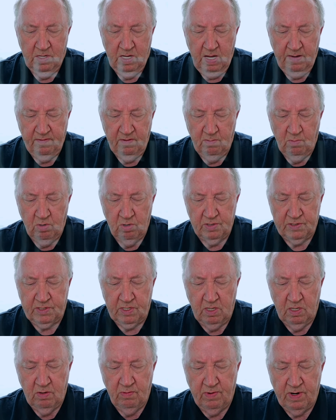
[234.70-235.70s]
Even more
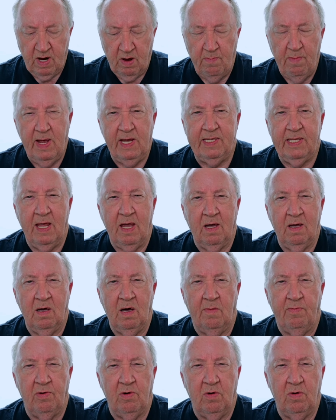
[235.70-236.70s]
so when I met that
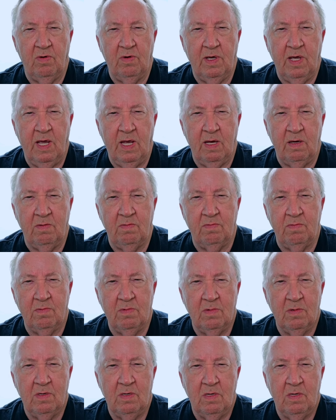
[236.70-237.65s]
couple and